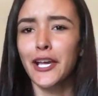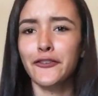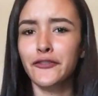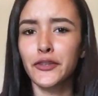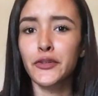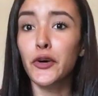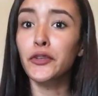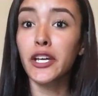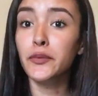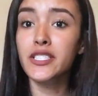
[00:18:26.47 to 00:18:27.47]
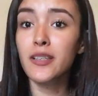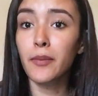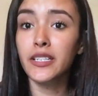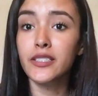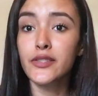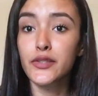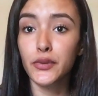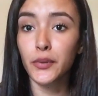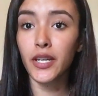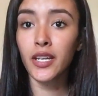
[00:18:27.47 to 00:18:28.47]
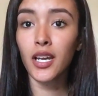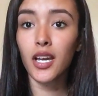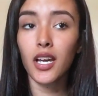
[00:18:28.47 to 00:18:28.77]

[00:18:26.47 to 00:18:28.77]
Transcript: If you don't like what somebody is doing,